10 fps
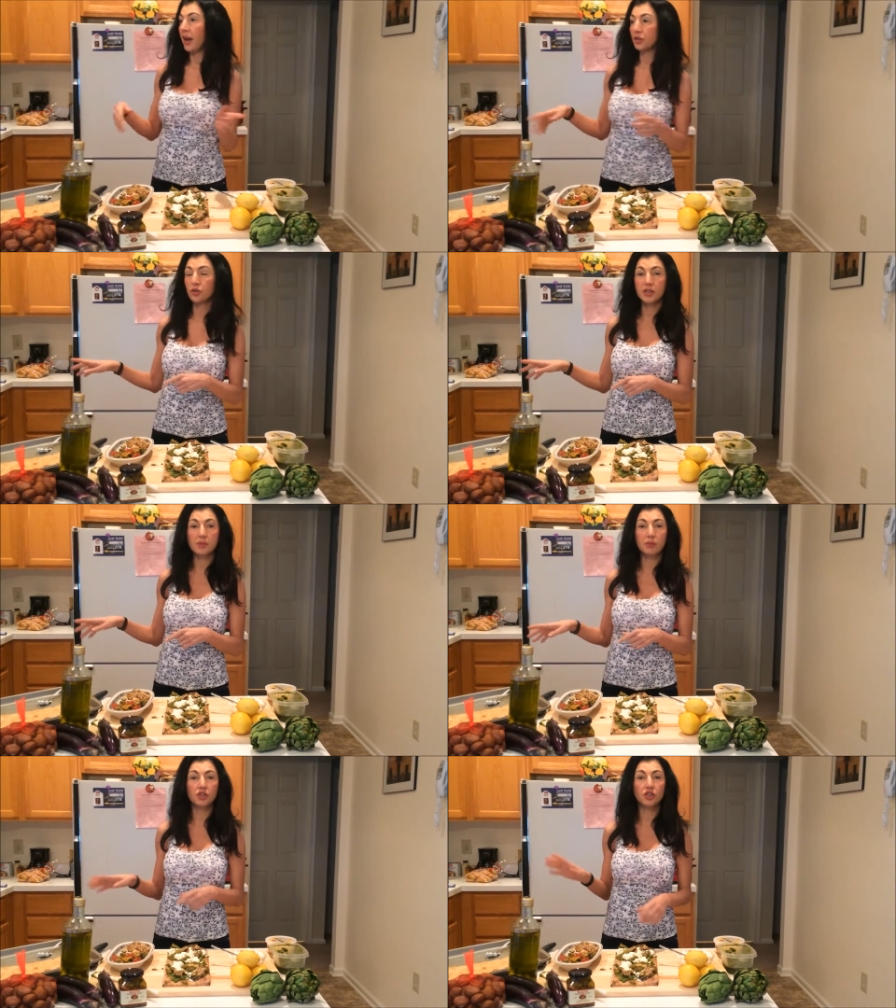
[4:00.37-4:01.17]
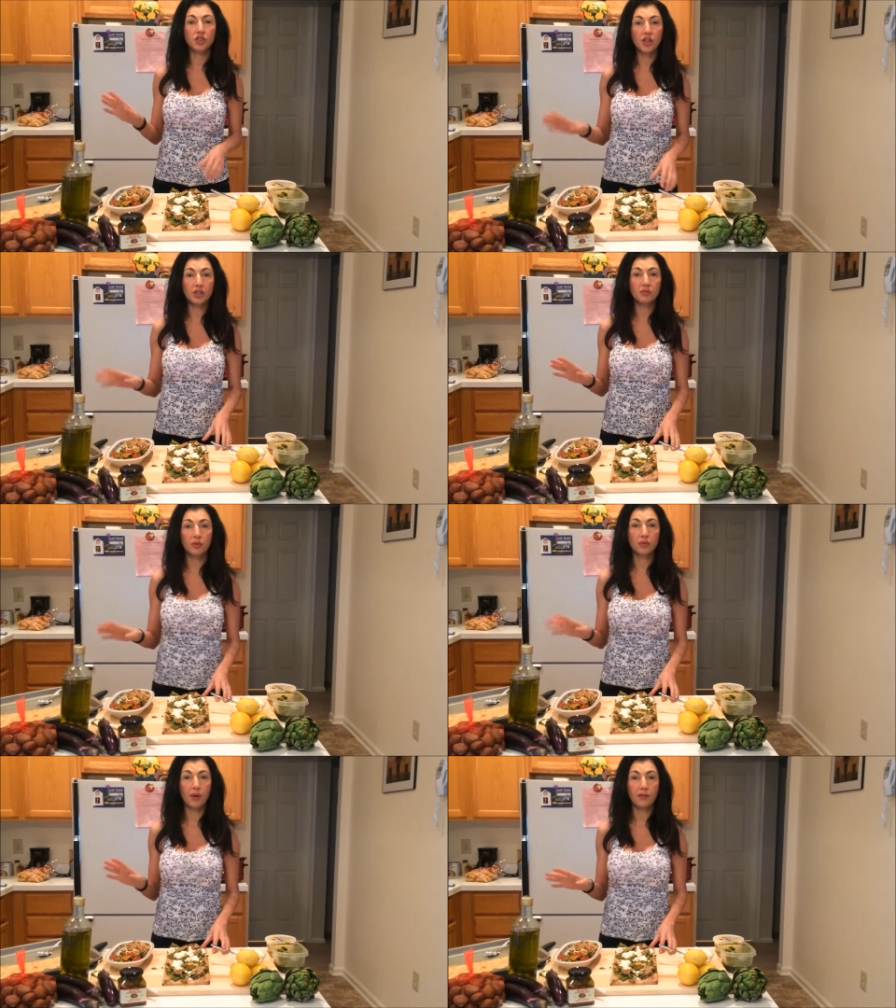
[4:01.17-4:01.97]
and crisp it just
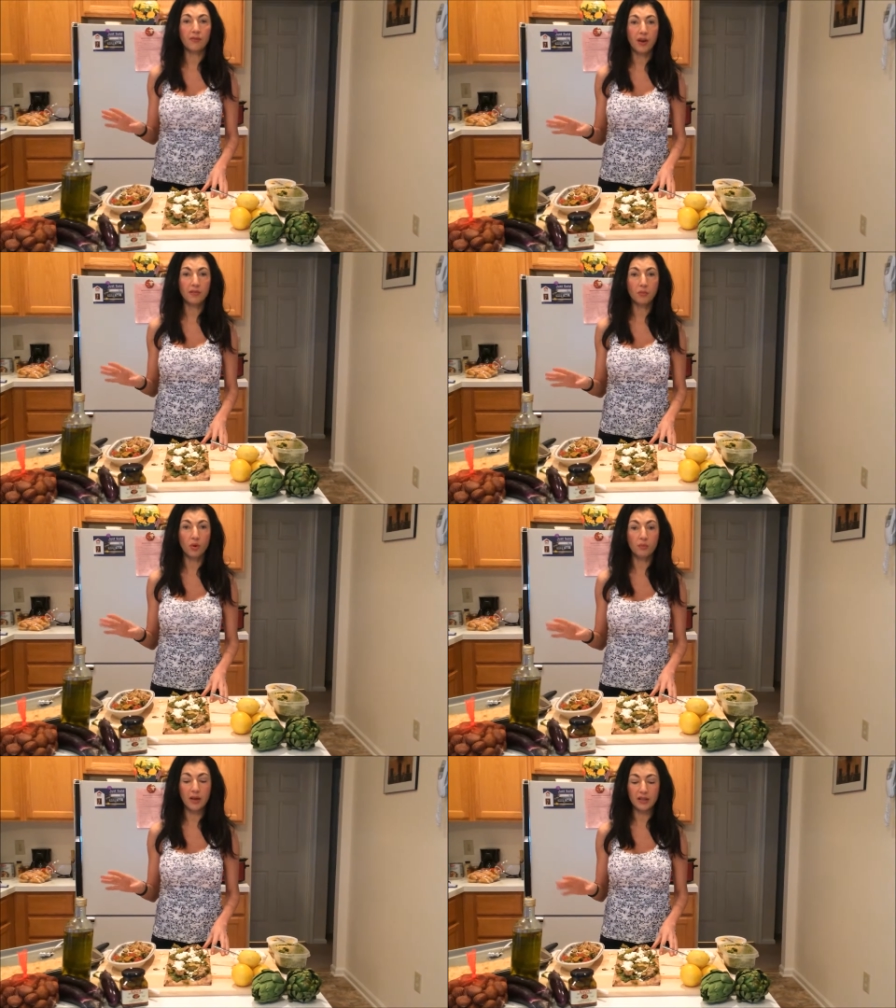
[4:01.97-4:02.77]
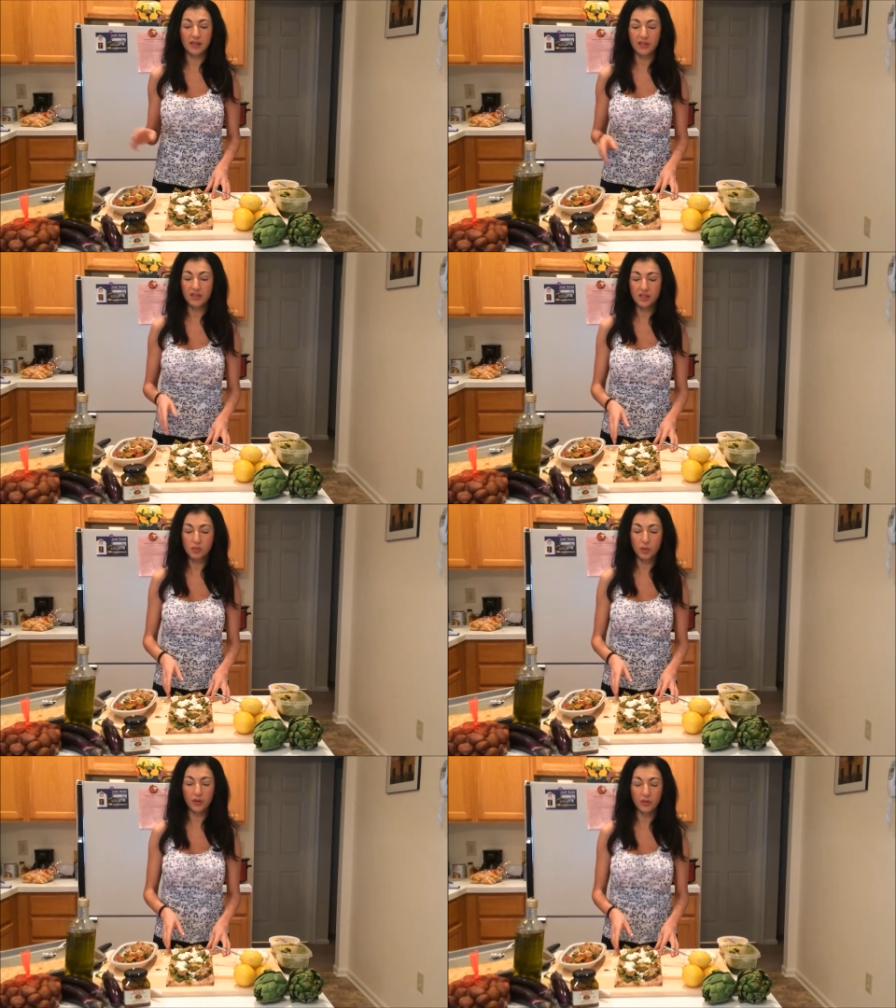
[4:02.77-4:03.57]
for about 5 more minutes. And this
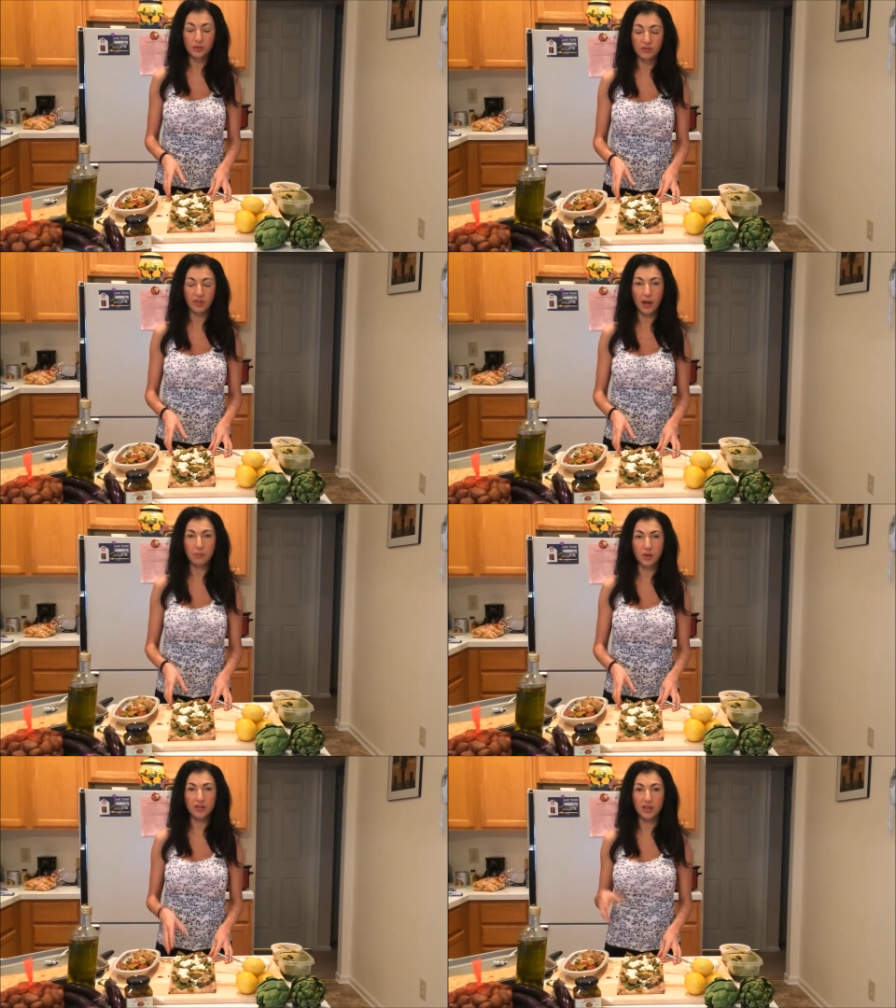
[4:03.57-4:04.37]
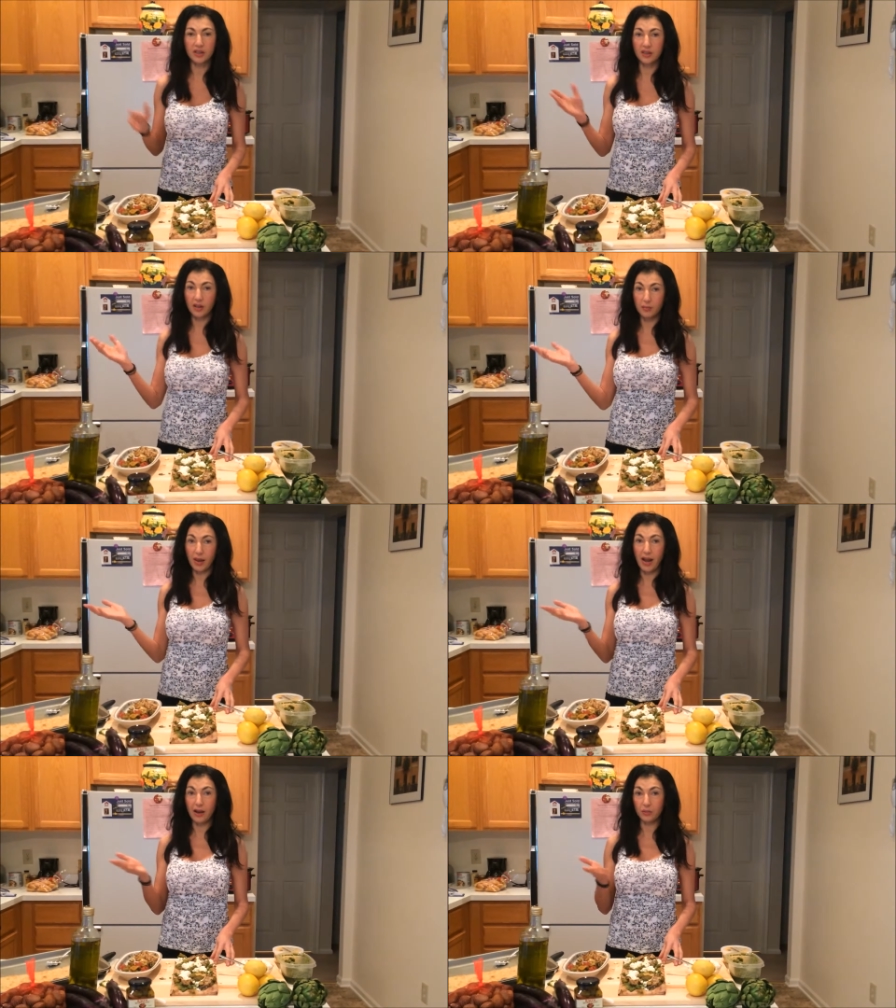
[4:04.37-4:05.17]
is one of those flatbreads that can
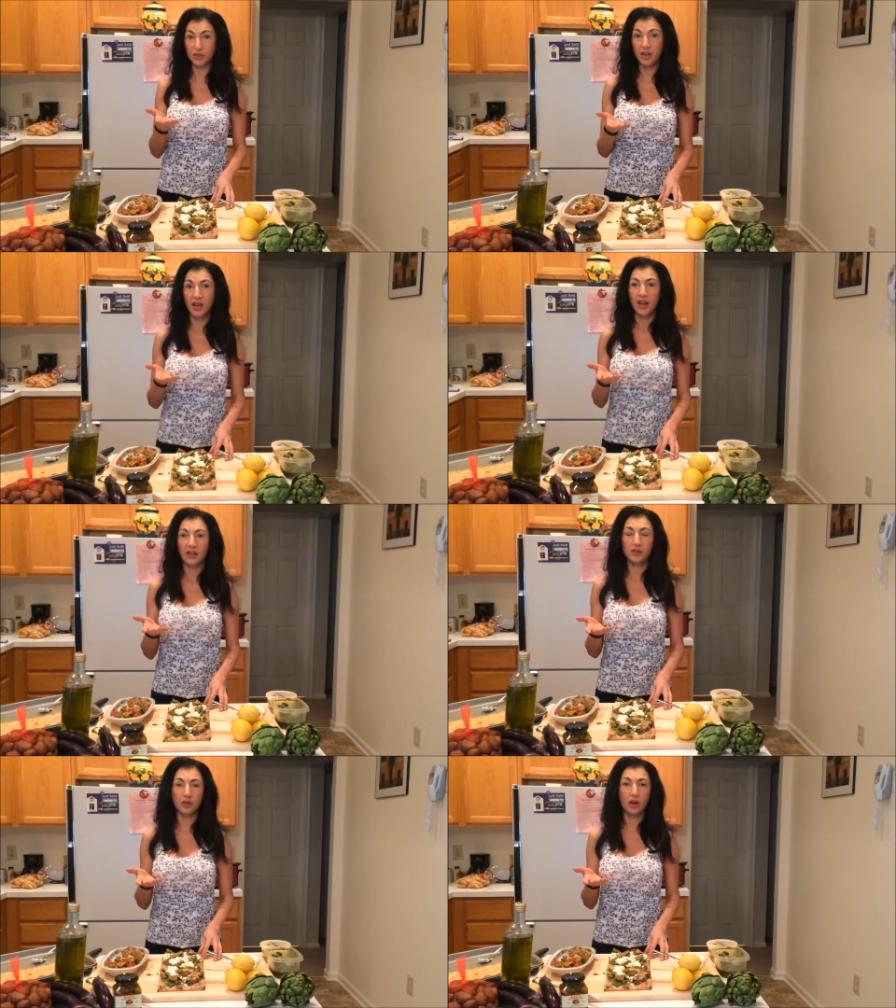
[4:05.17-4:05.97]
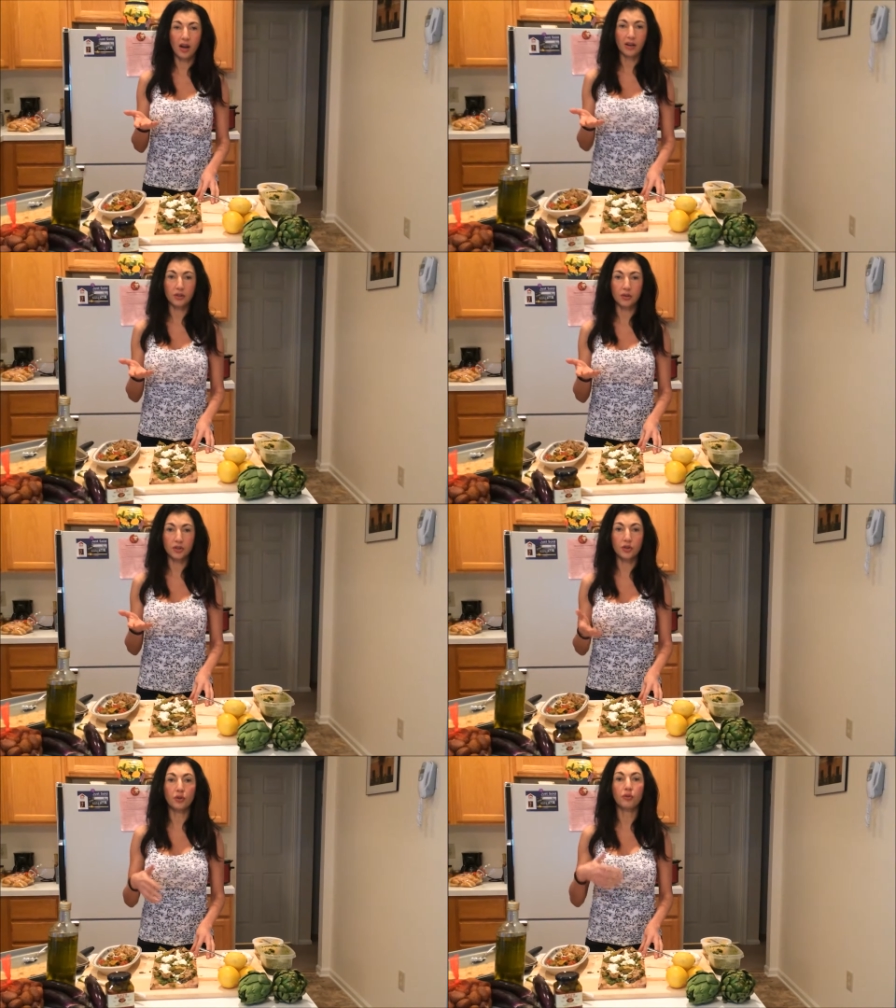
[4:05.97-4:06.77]
come out as your hot
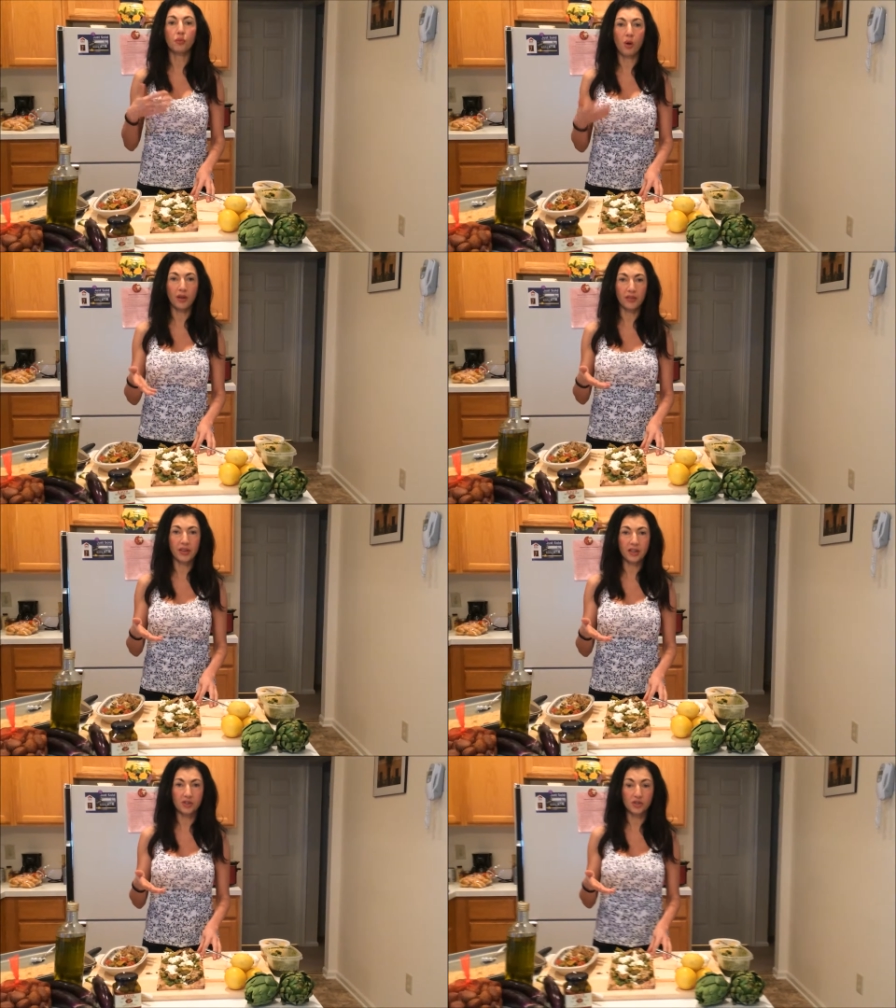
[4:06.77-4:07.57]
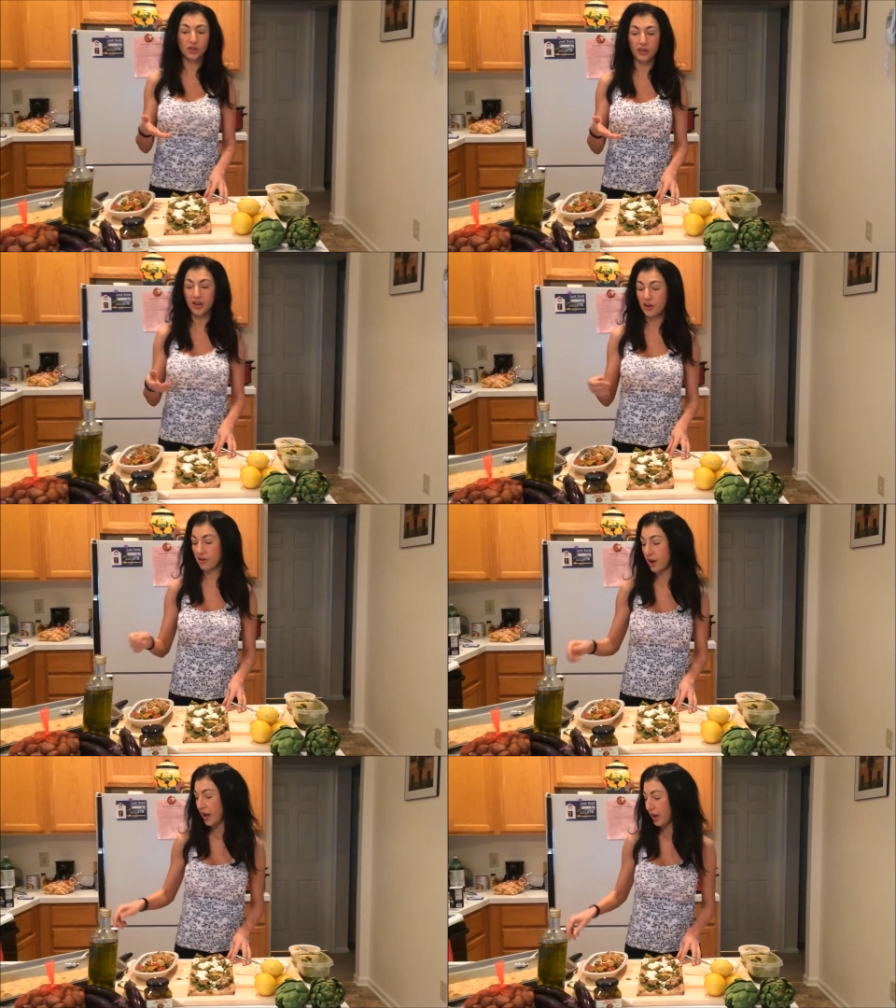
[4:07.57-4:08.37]
hors d'oeuvre while the guests are
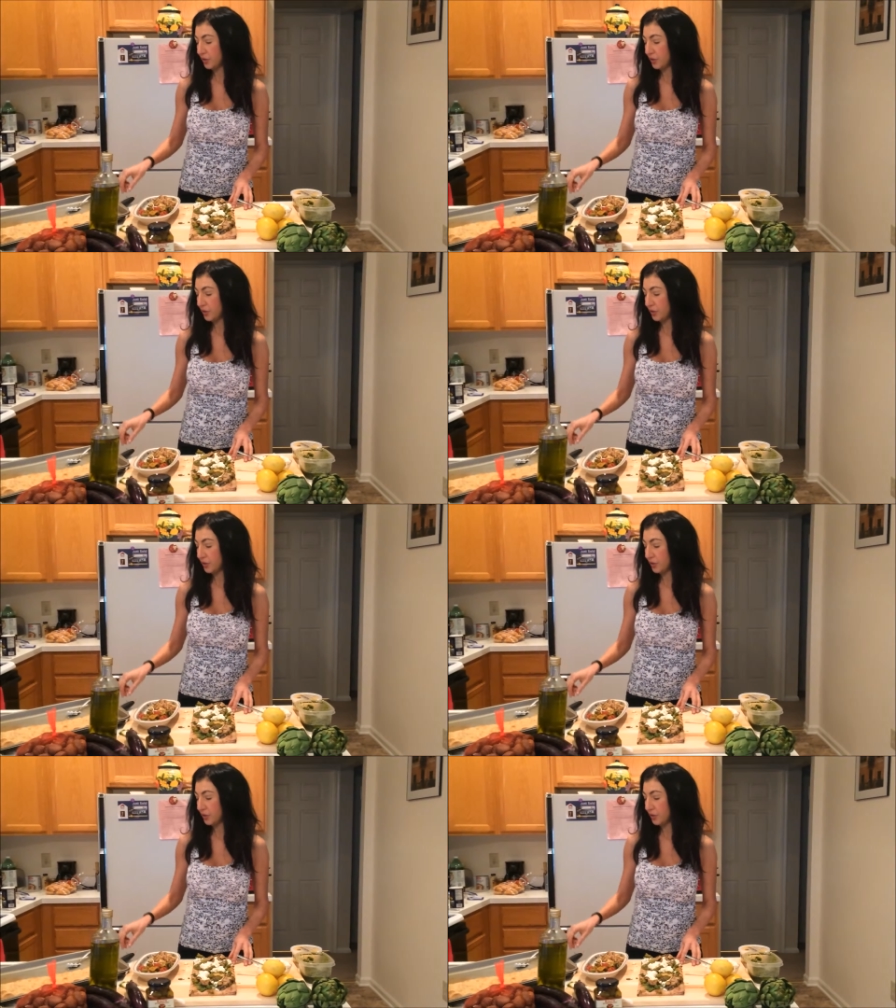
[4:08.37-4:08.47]
here.